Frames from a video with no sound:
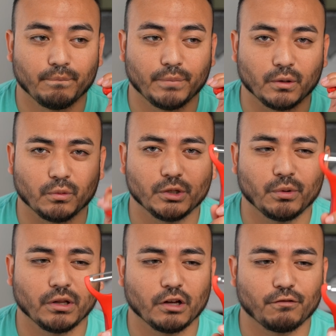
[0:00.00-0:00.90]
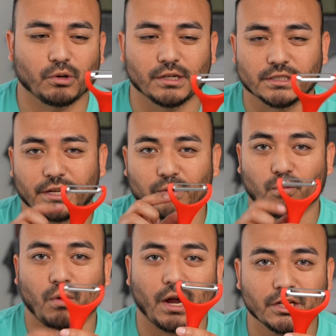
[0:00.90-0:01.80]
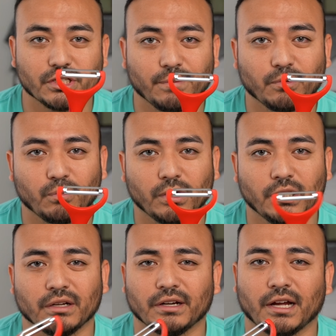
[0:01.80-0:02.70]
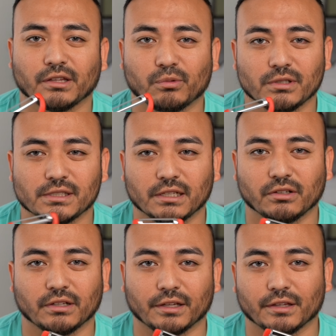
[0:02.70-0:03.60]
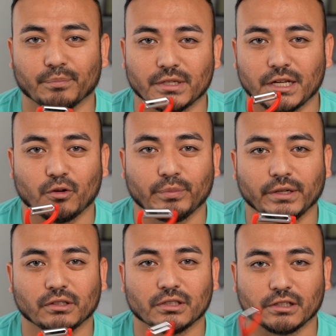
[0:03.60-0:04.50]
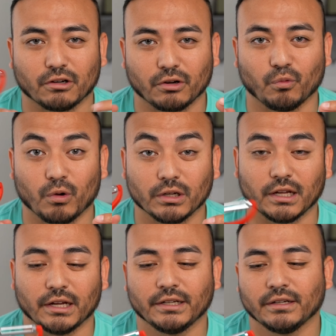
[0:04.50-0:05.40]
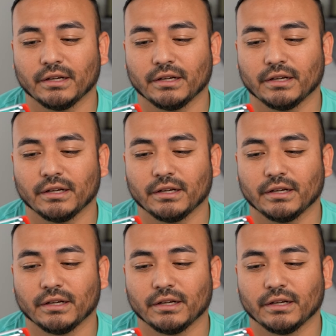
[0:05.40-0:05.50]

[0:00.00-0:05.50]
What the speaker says: But what you want to look for is a Y-shaped one, not the ones that look like the potato peelers that are on one line.